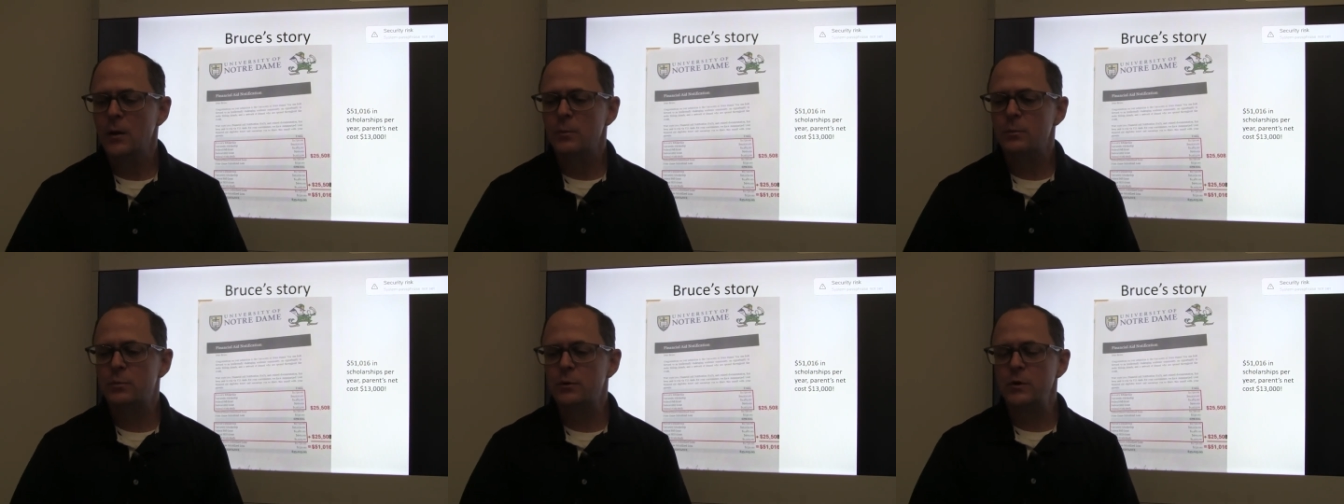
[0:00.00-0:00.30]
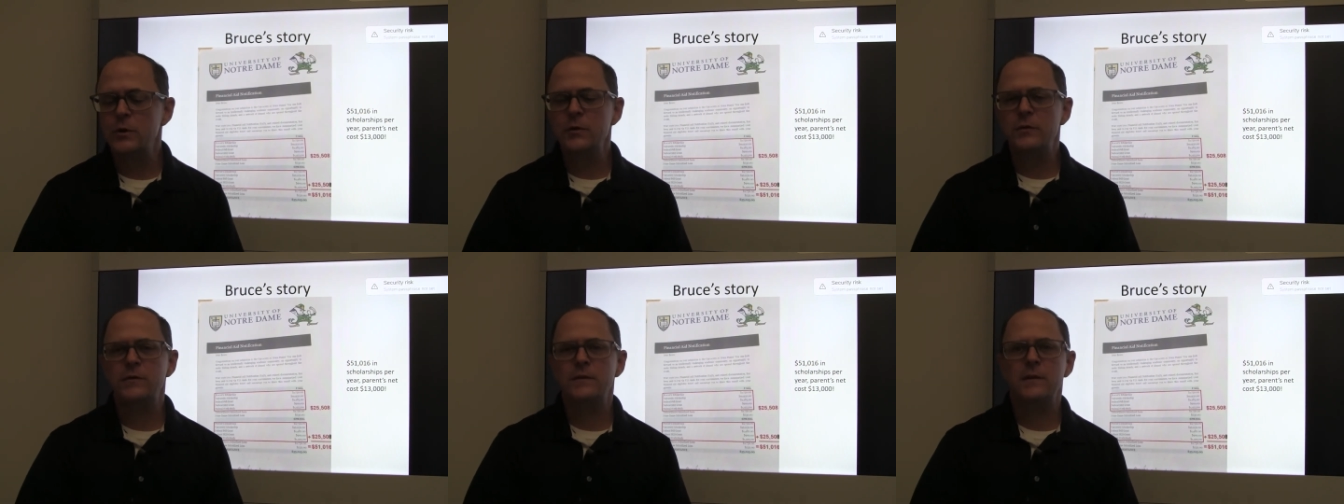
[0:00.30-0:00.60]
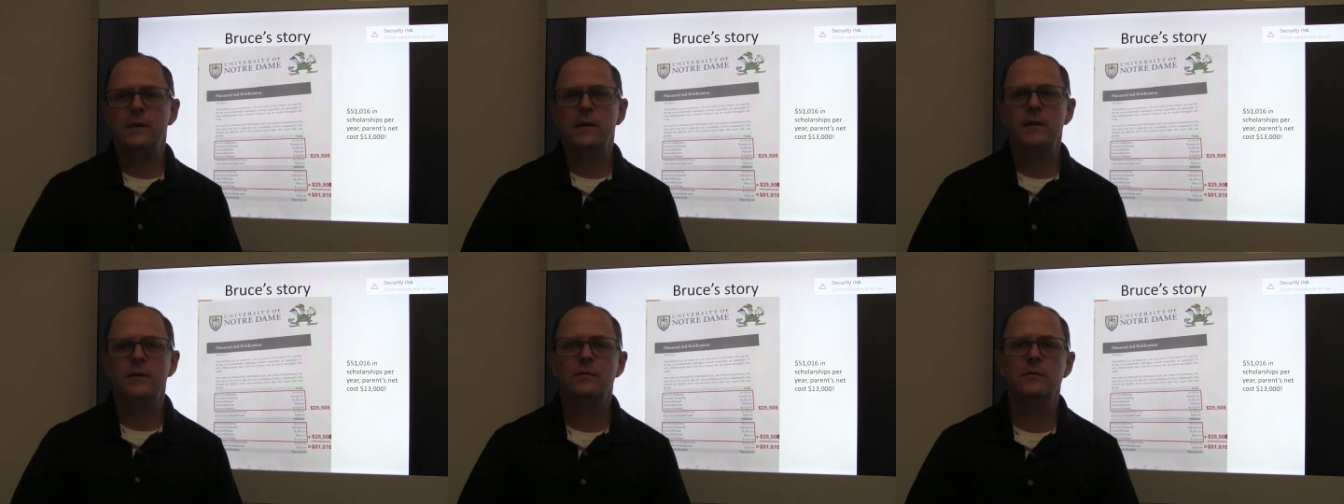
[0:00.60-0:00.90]
Bruce
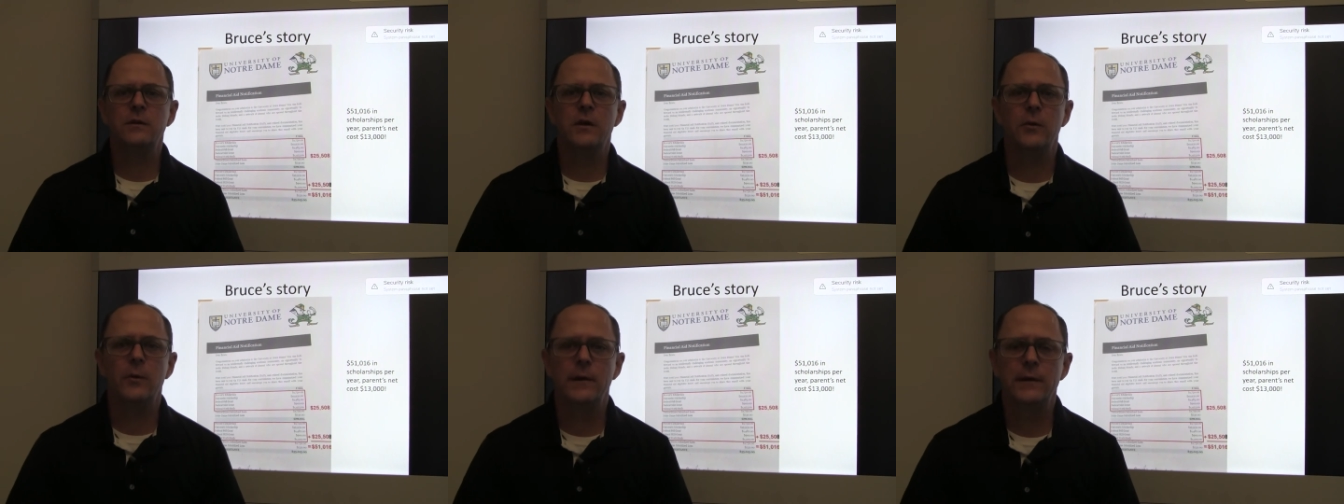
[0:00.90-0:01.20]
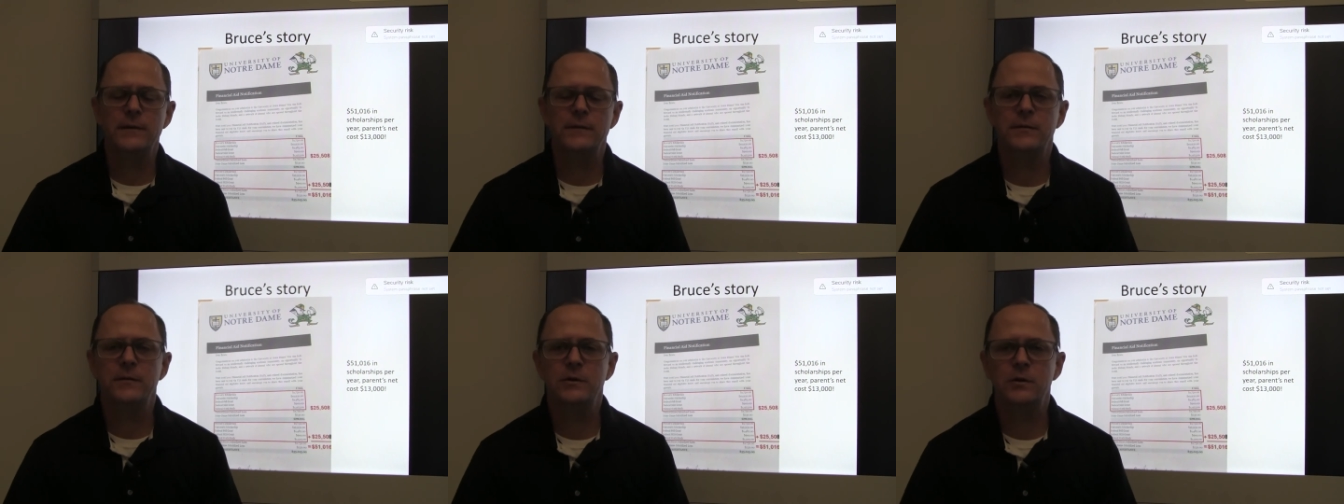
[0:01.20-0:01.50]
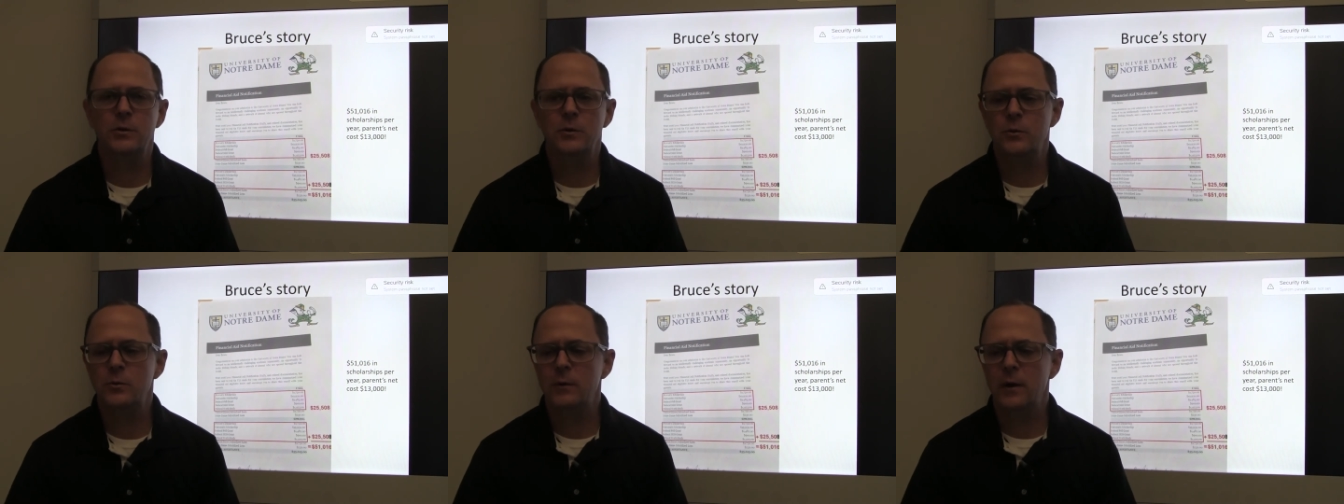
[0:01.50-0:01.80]
is going
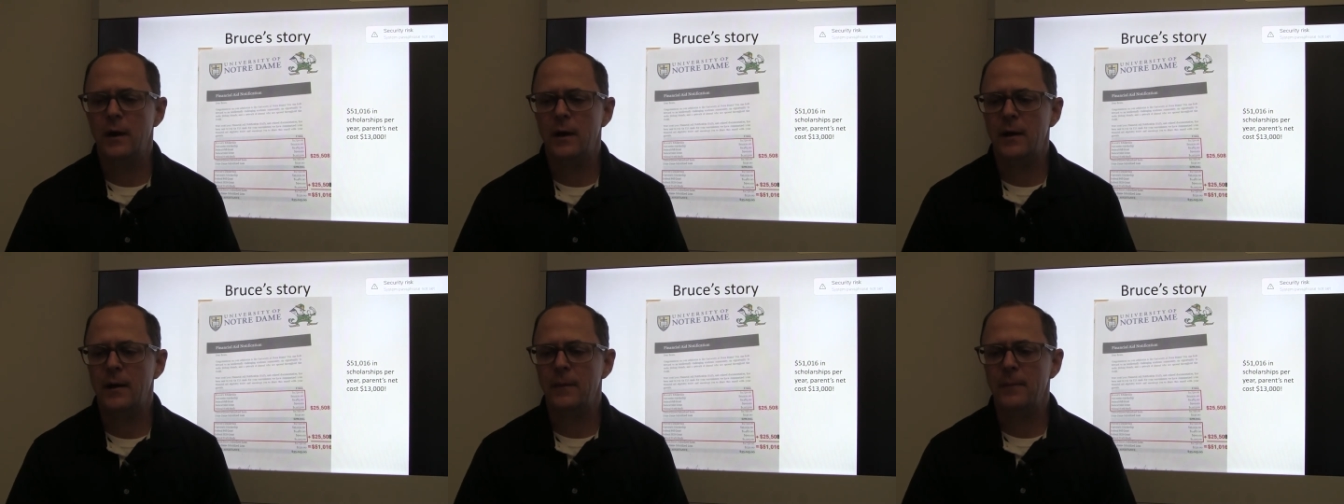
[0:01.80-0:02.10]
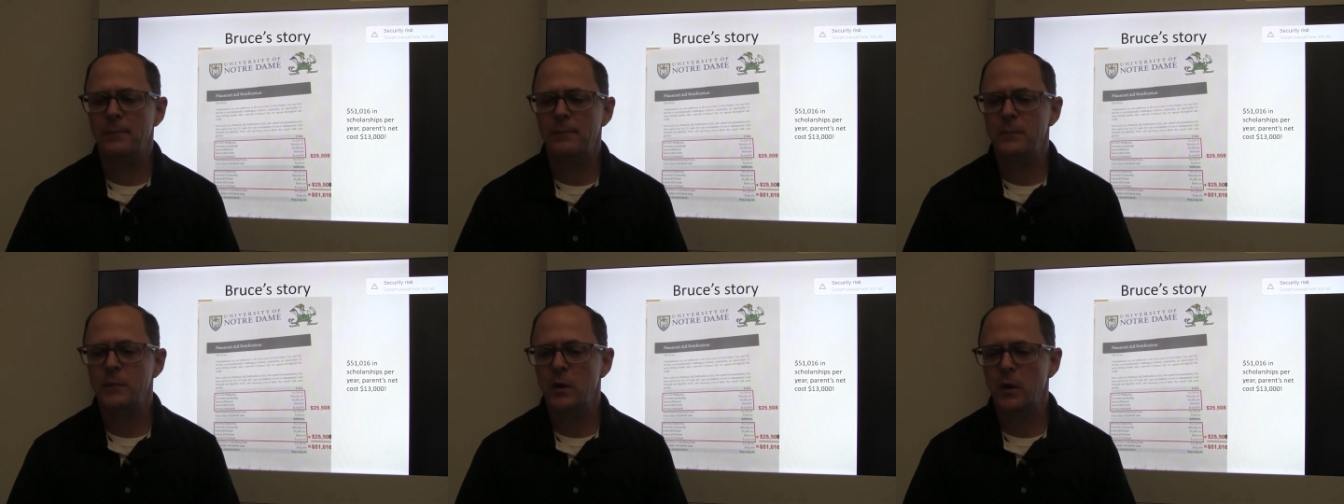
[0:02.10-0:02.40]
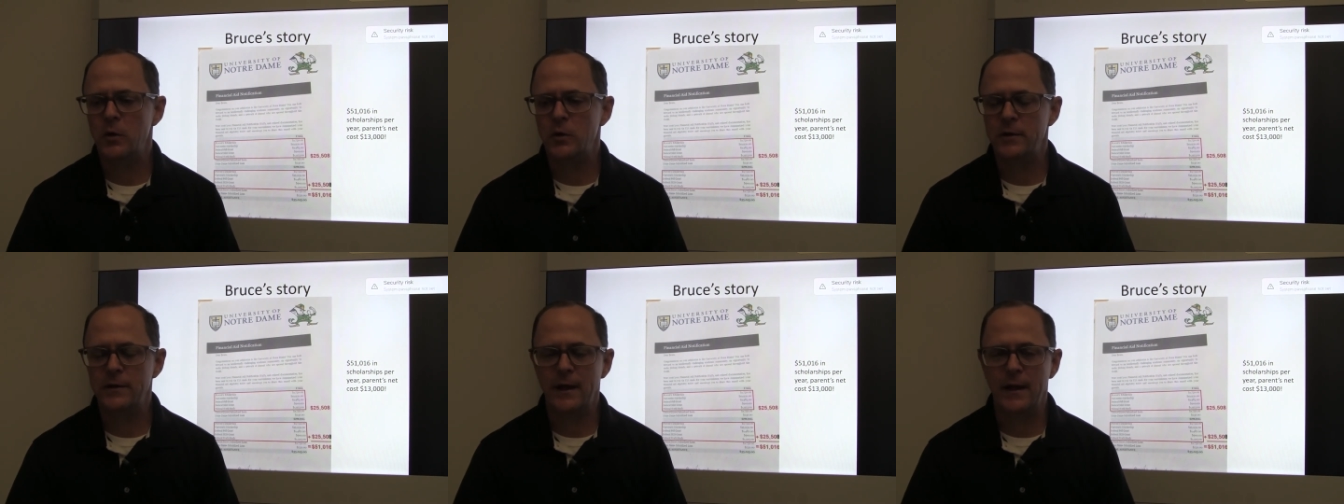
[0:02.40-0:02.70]
to
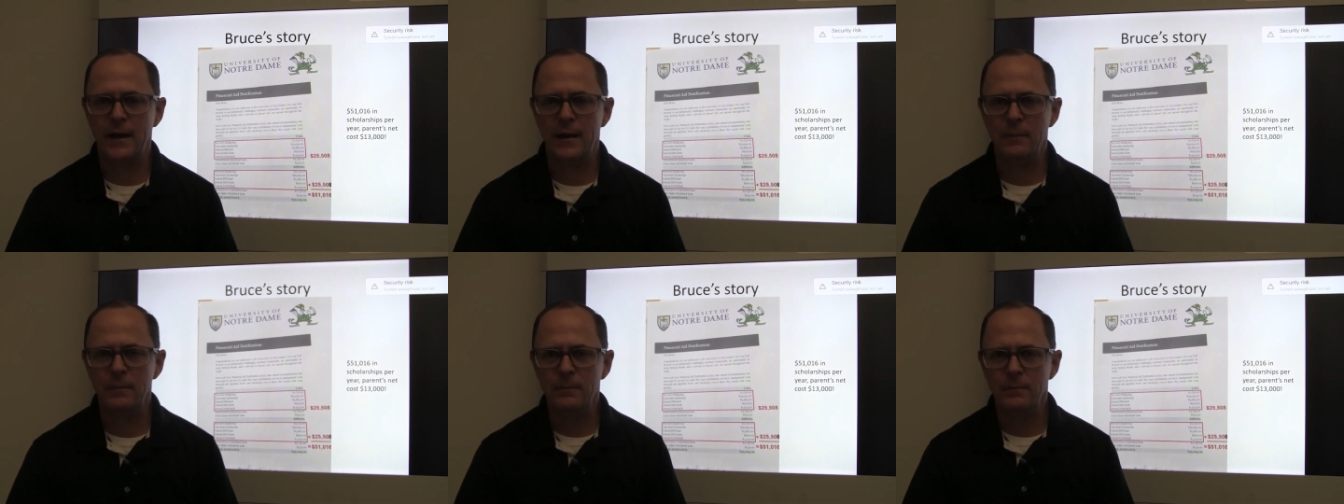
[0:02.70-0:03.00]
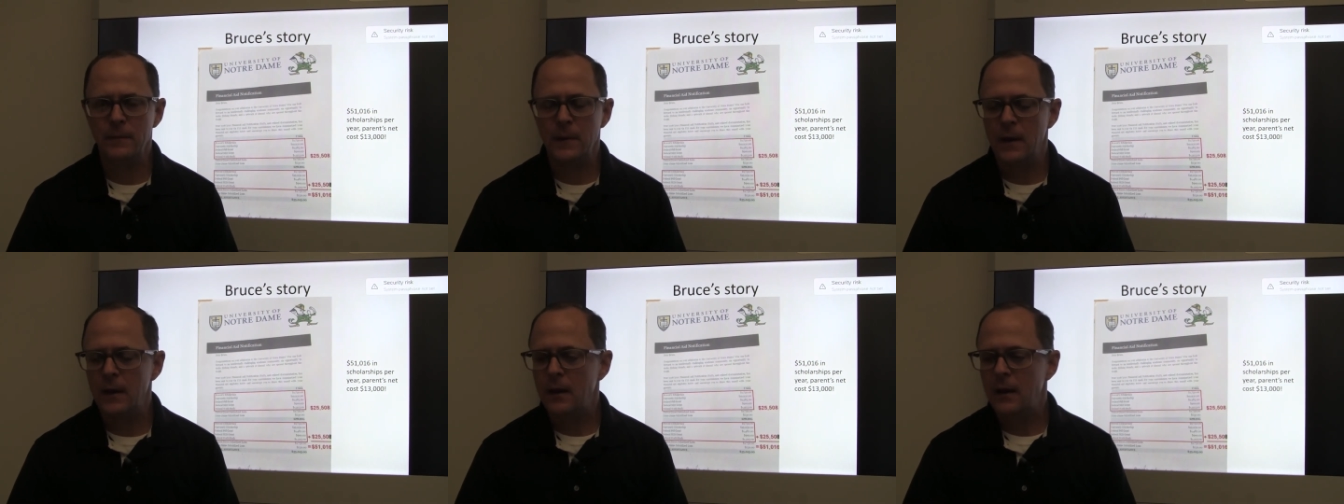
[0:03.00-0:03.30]
Notre Dame,